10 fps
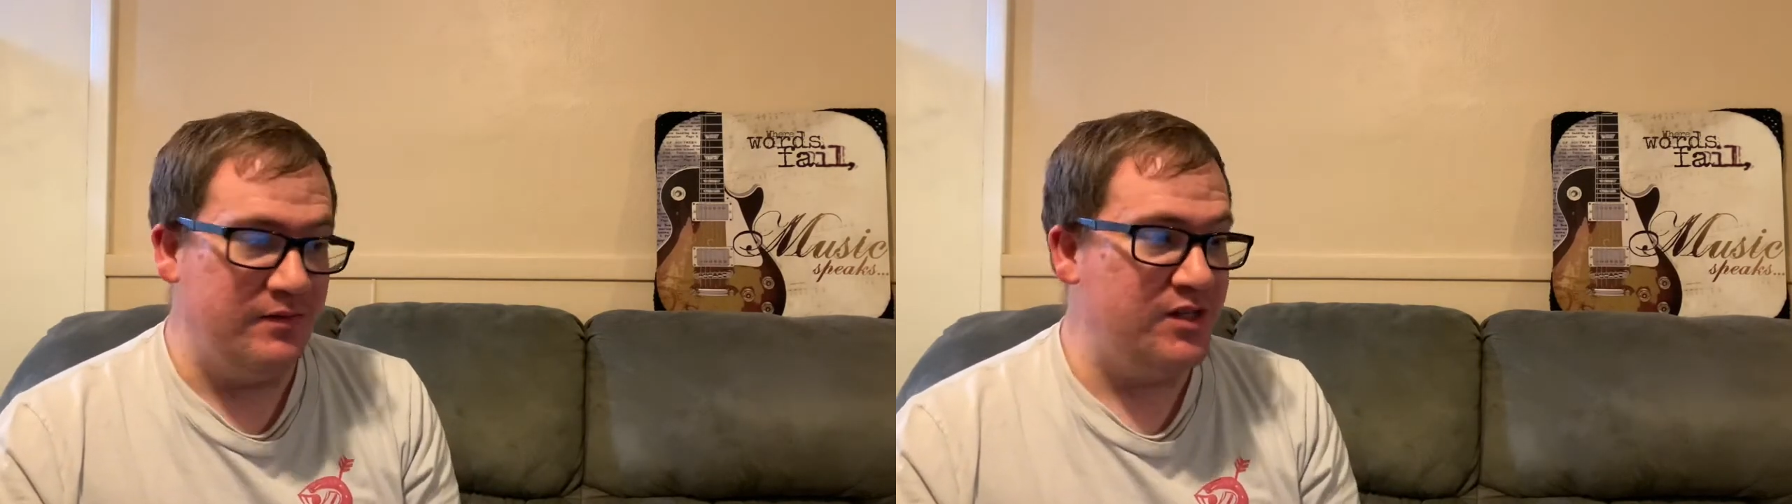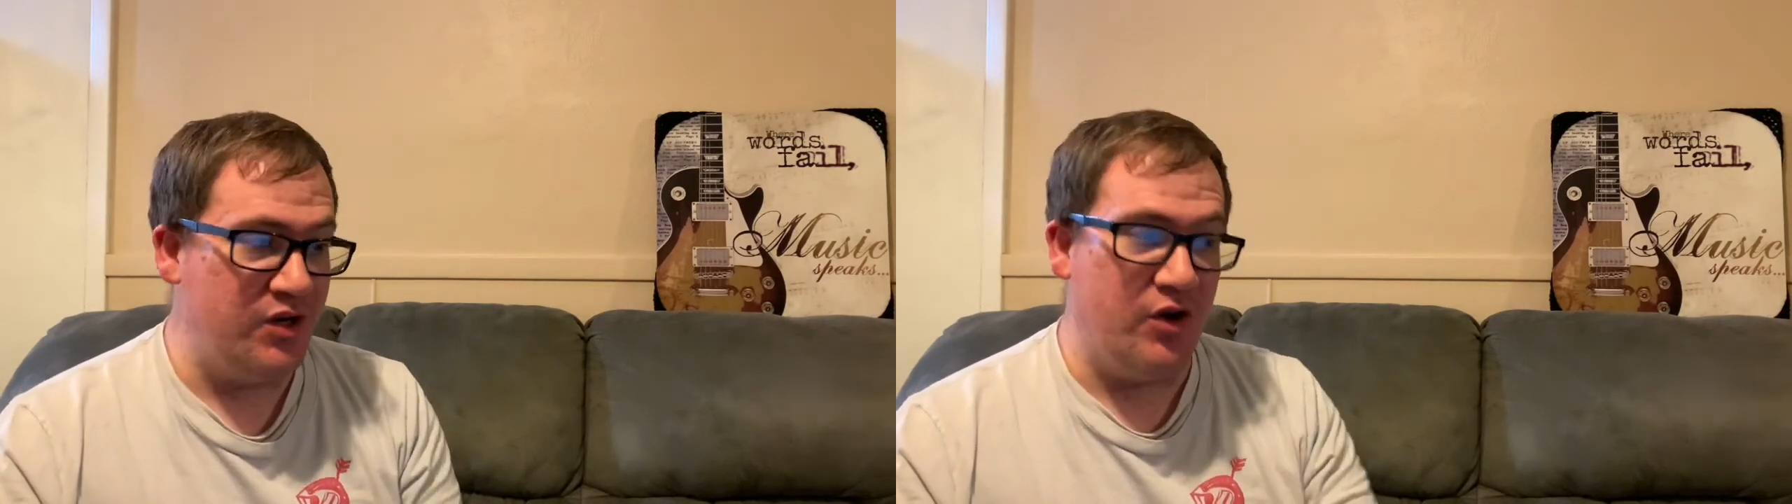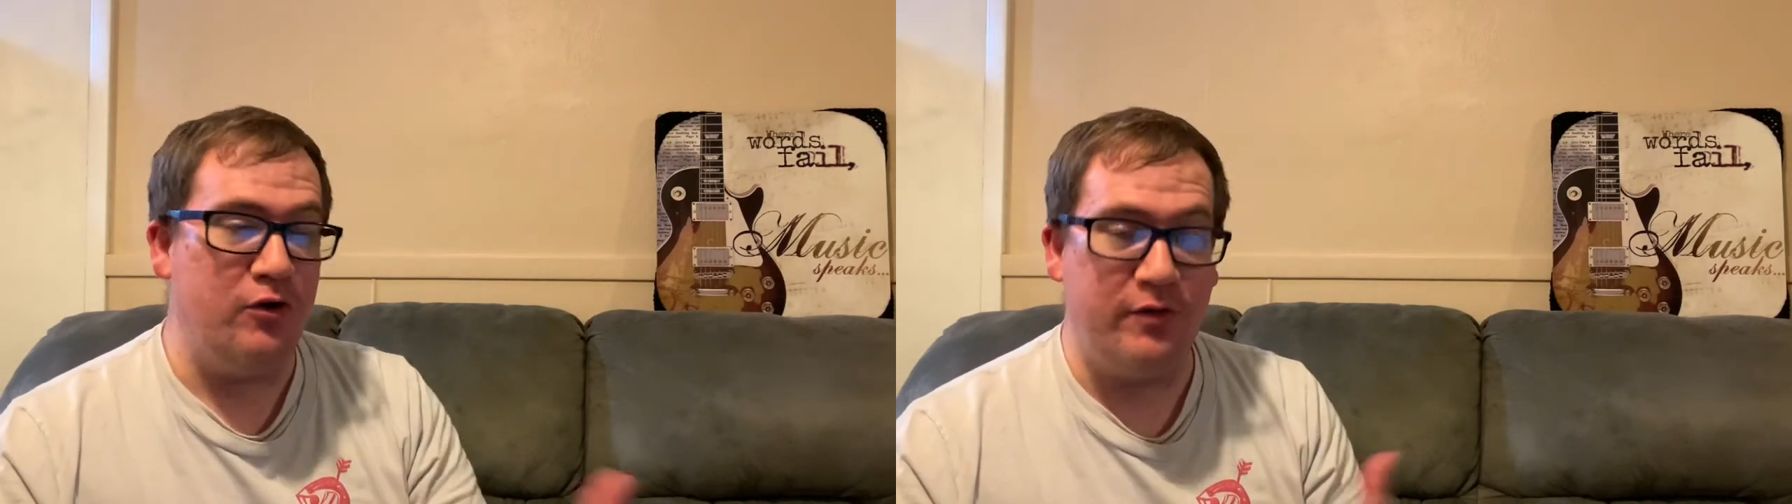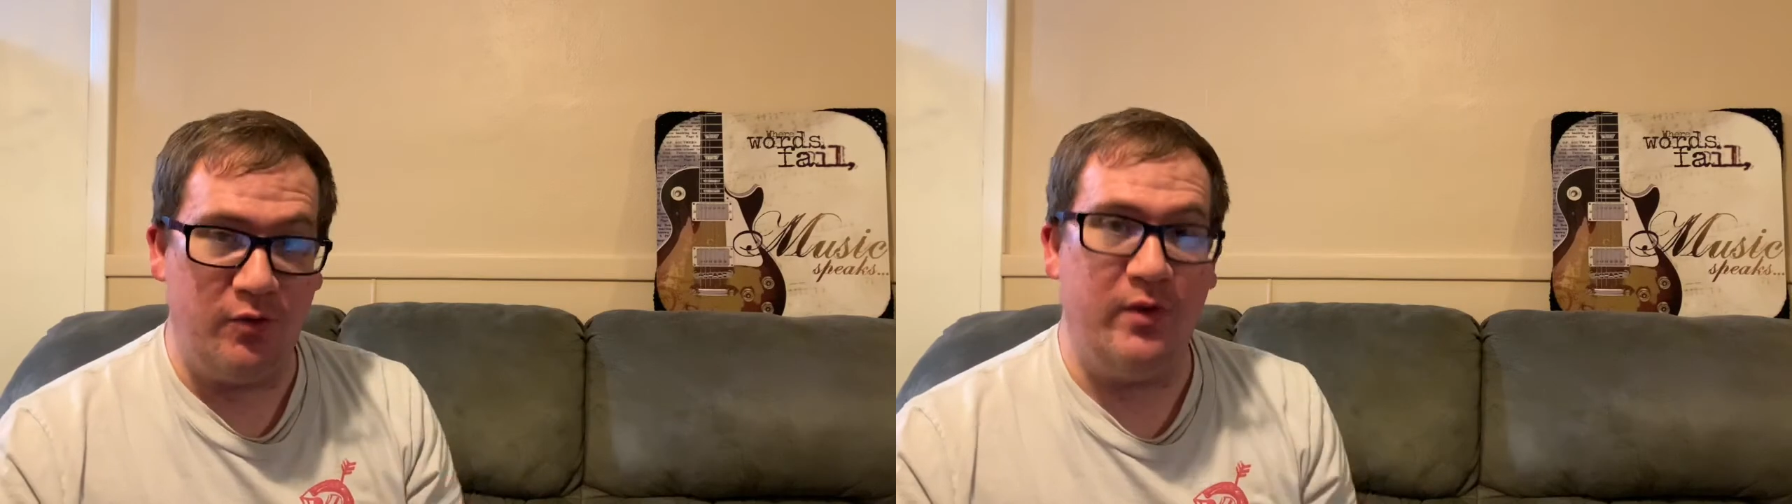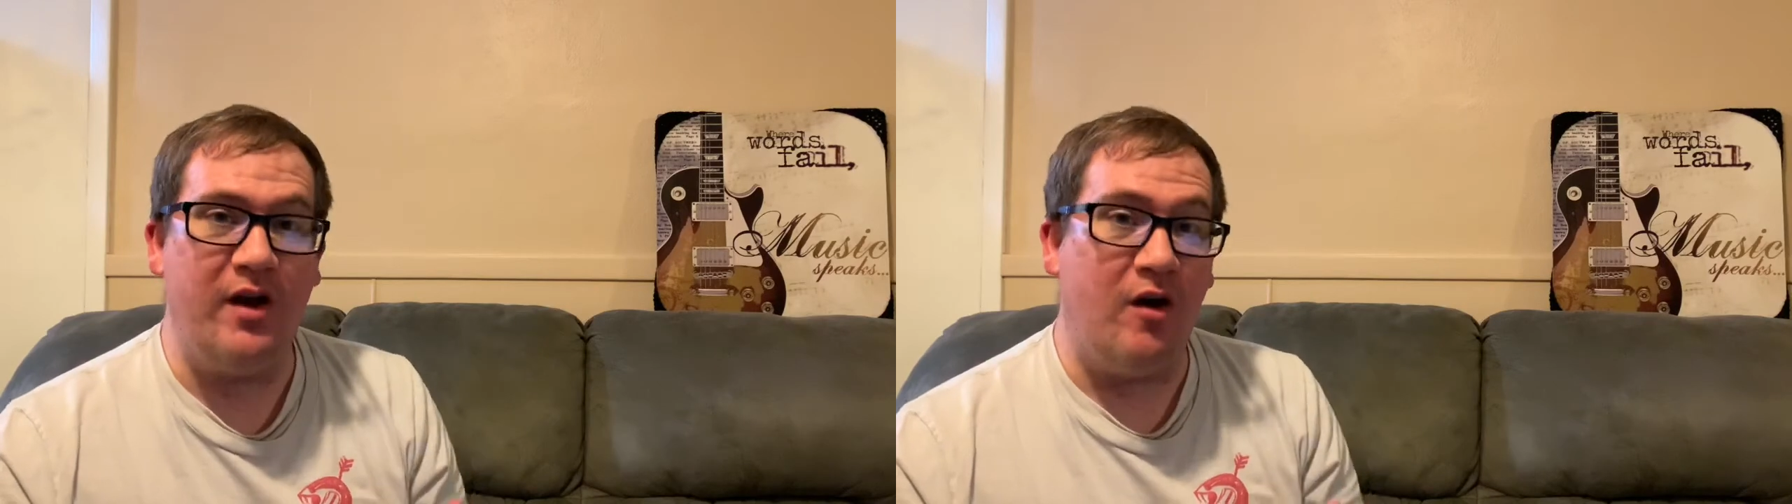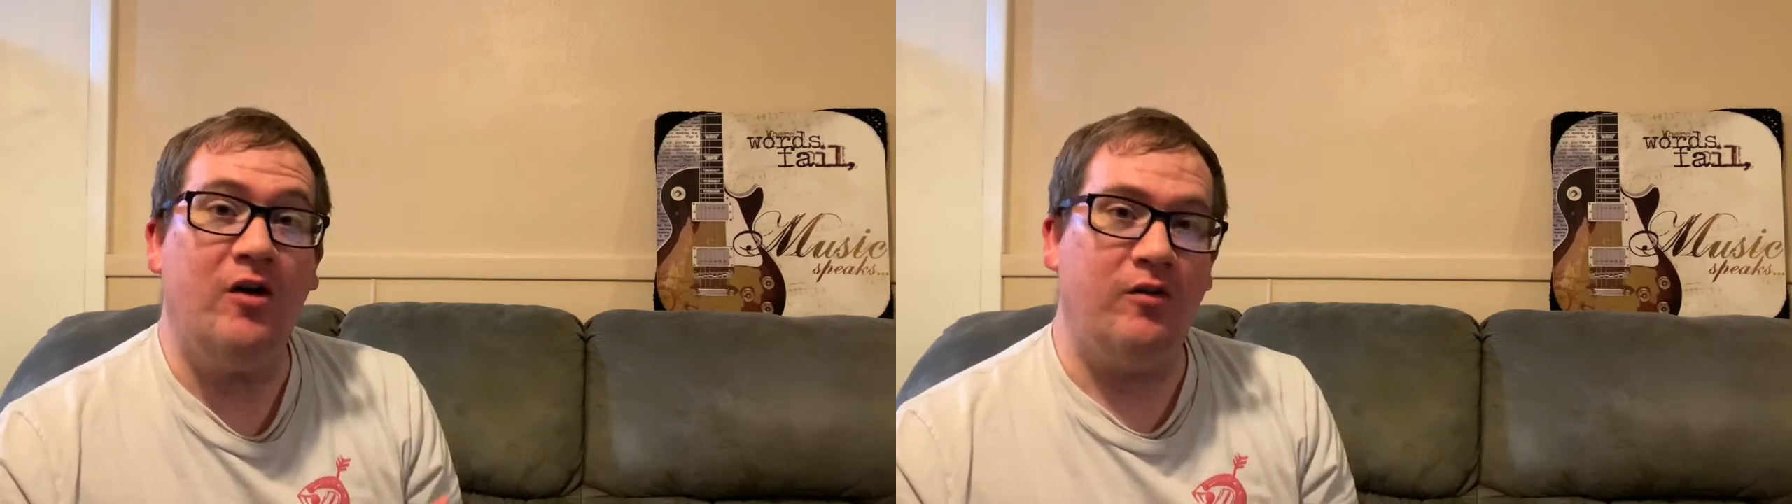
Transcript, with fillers: to know that we are